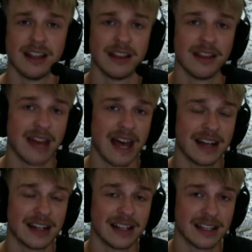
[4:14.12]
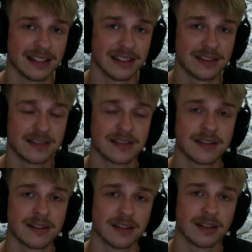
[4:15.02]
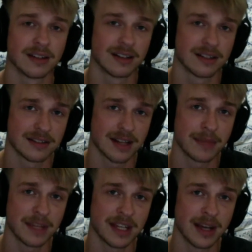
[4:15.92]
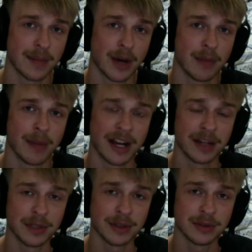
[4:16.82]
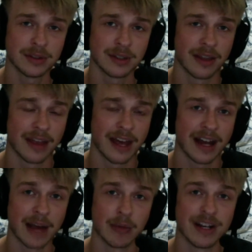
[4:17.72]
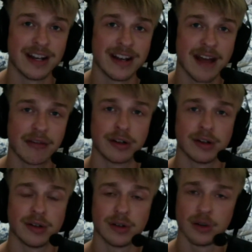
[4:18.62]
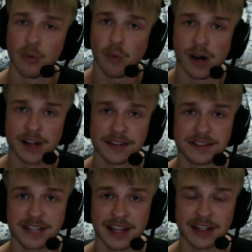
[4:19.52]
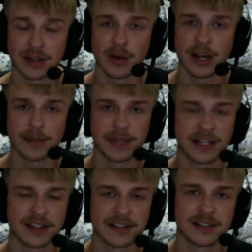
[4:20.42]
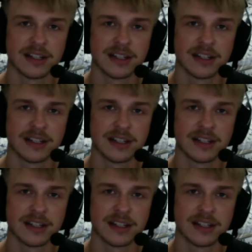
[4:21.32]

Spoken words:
that is something about Biomutant that I would never want taken away, because